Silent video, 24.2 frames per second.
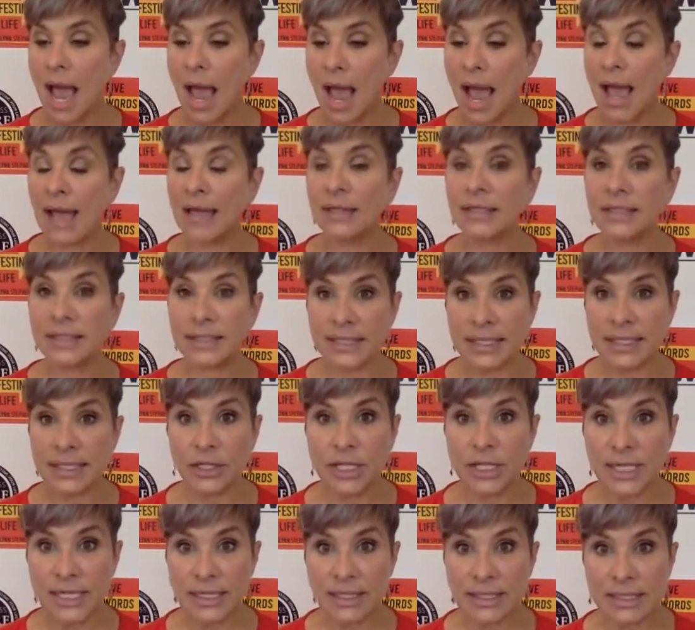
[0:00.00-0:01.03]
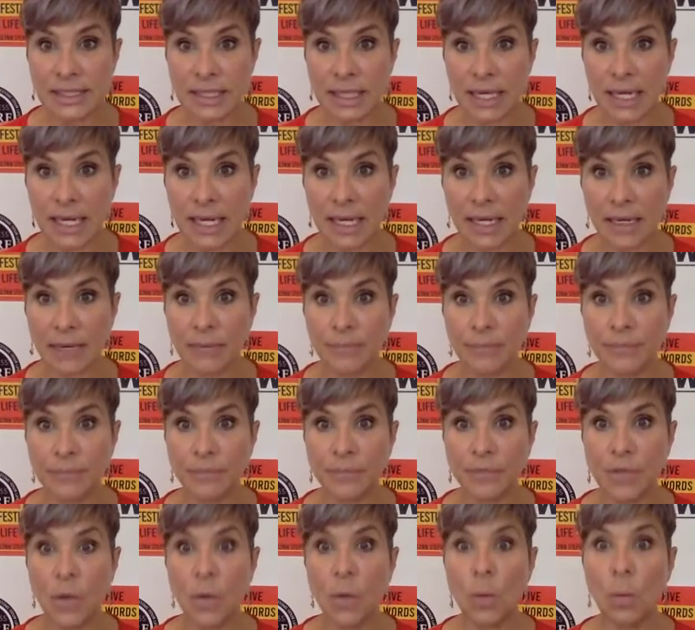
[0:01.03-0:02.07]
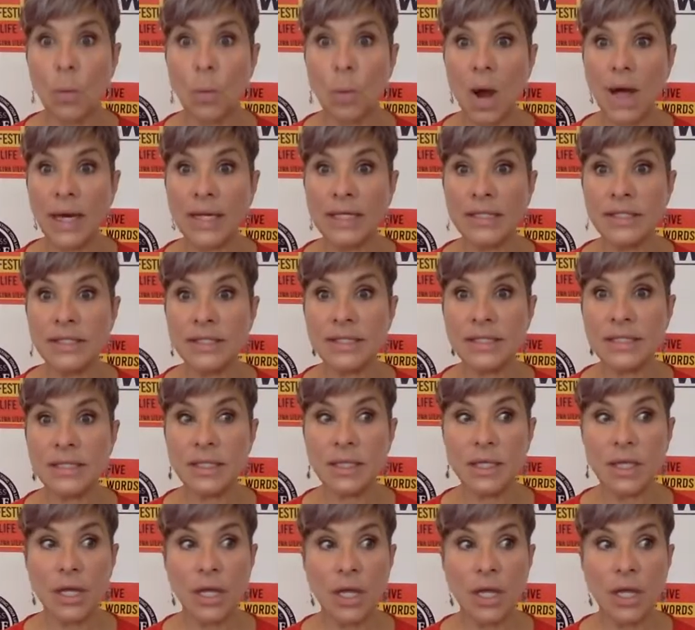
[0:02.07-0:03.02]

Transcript: Seriously, once